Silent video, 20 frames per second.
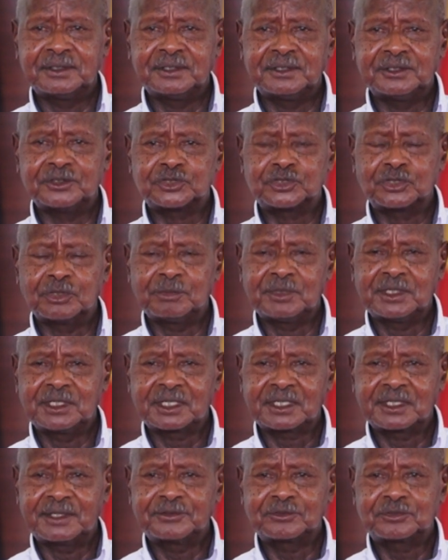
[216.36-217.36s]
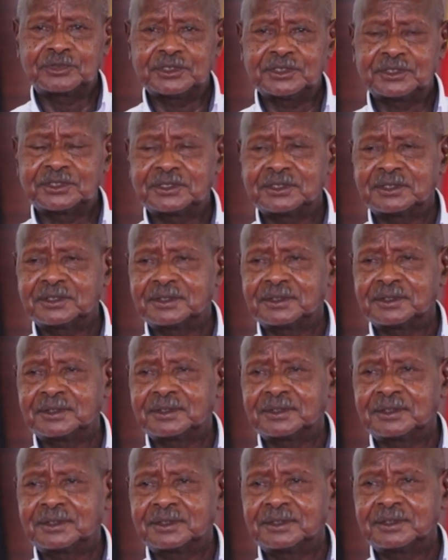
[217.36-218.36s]
in so many countries.
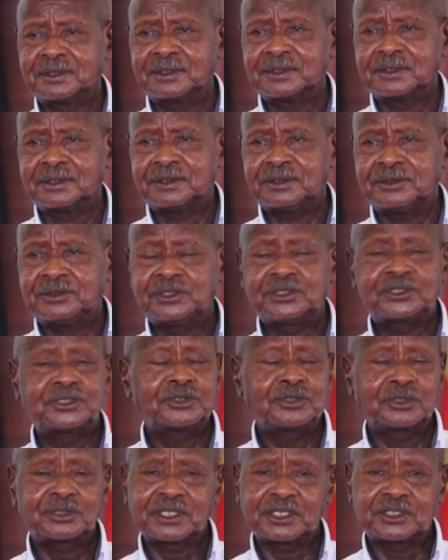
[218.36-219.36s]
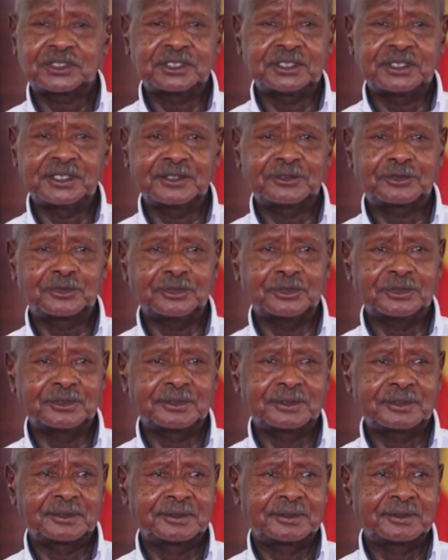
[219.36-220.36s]
This is not accidental.
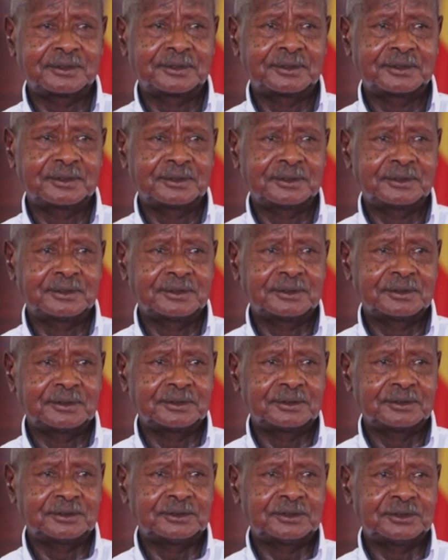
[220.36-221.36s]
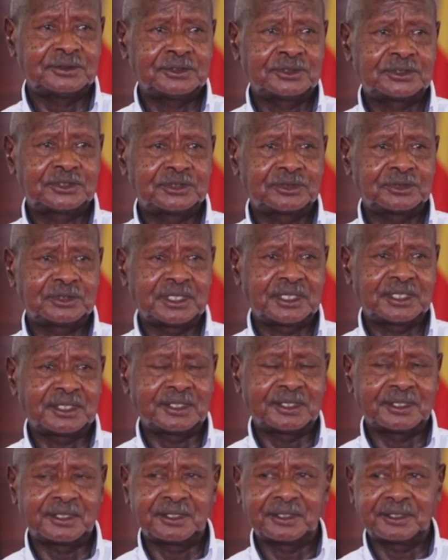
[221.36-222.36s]
This is
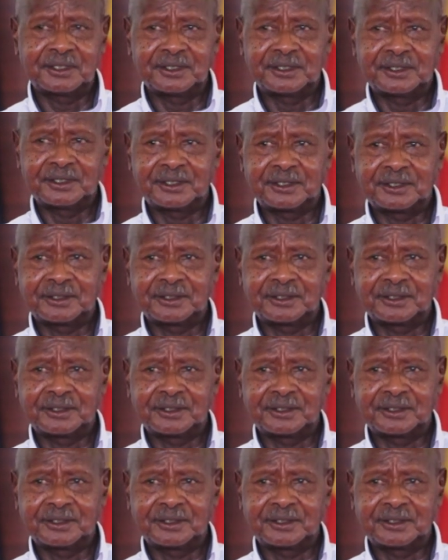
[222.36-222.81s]
really, uh,